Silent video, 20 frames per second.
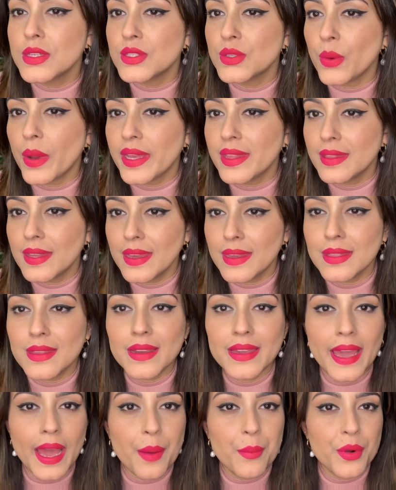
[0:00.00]
So I think the
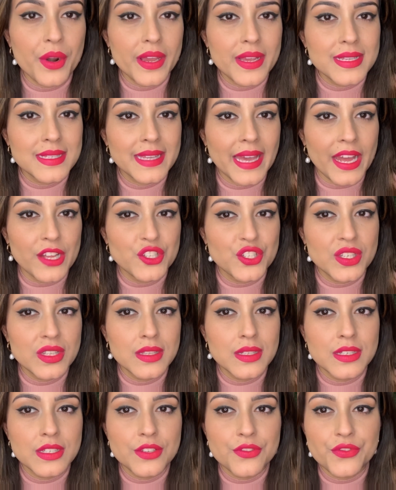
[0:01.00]
camera is catching
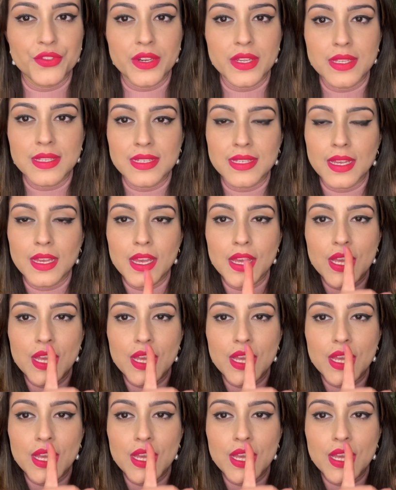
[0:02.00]
the difference.